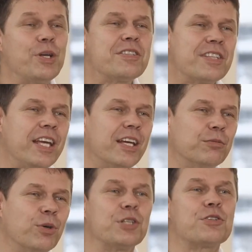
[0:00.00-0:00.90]
we see
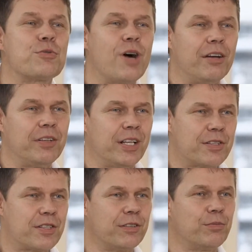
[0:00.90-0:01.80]
and what is driving
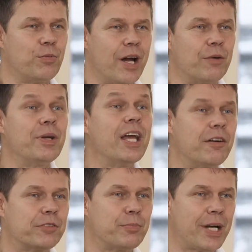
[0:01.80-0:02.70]
us and where we
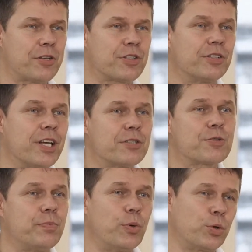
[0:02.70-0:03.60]
have the passion, that's
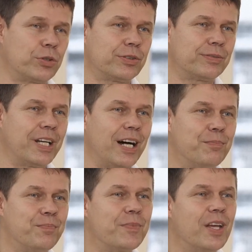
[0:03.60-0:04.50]
sport.
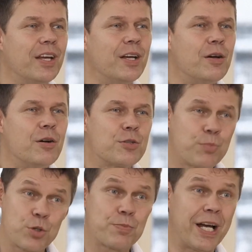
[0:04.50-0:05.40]

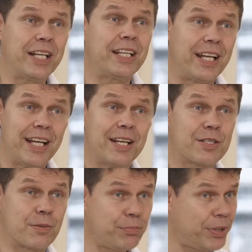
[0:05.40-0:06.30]
Sports betting
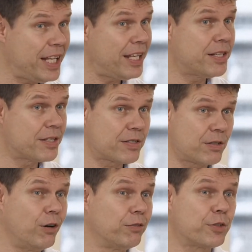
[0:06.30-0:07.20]
is a piece
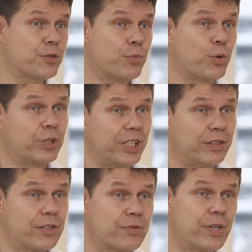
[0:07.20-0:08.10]
of the sport
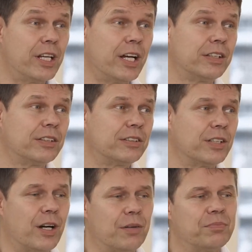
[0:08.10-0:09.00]
industry, and
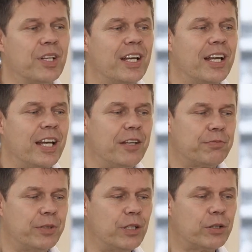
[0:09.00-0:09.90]

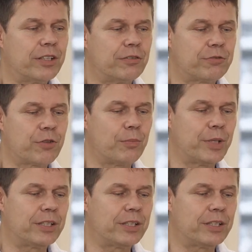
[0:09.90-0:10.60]
if we look at from